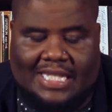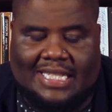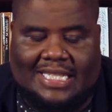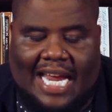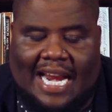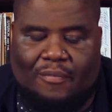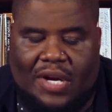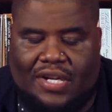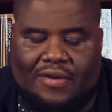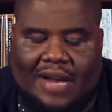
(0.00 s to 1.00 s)
To say that
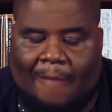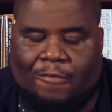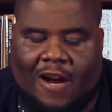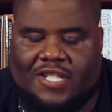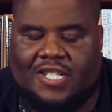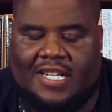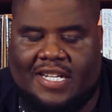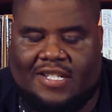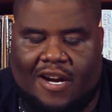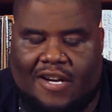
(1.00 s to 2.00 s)
we do not pressure the
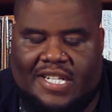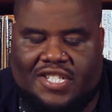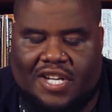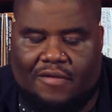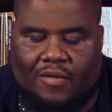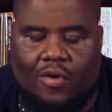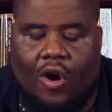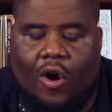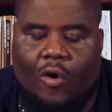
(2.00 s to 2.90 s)
Attorney General